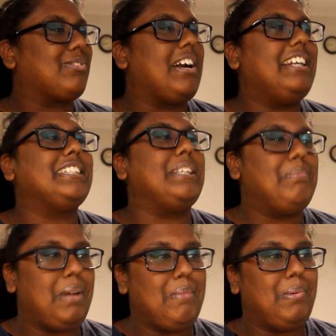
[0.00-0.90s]
racing,
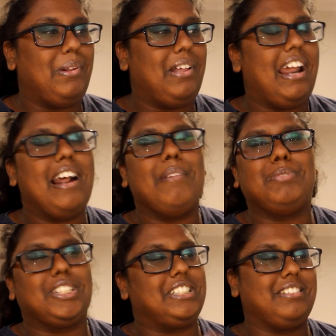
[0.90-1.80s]
people, and I'm
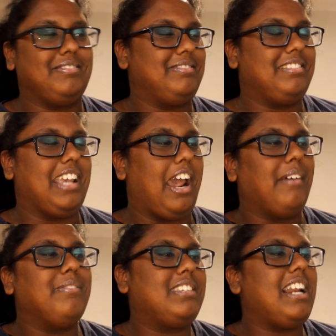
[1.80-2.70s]
just, yeah.
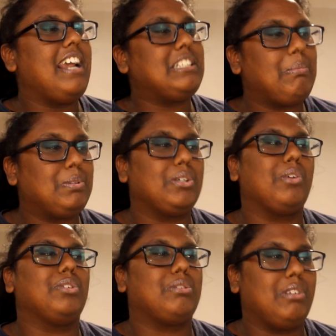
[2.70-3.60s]
Today's episode
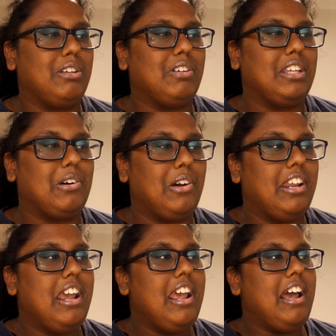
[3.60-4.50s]
was really, really good,
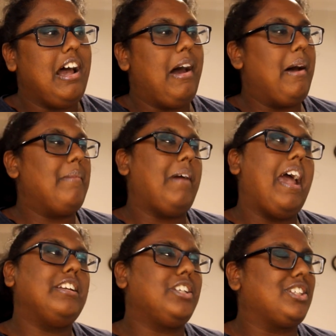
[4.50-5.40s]

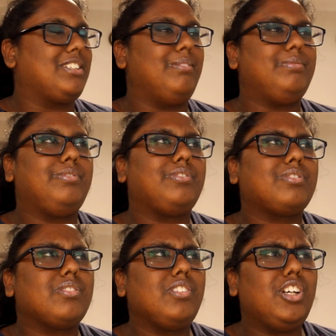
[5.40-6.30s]
and just
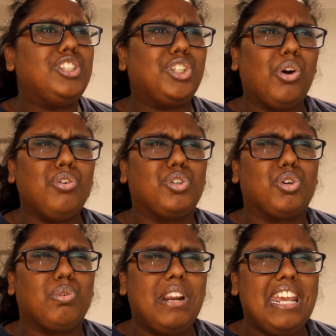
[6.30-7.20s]
so
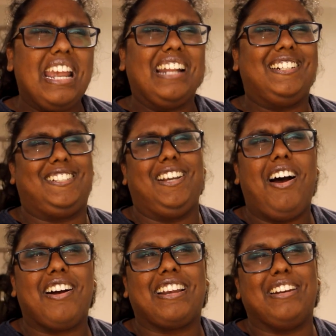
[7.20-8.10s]
gritty and
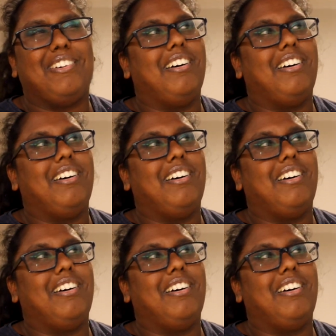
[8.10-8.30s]
dark and,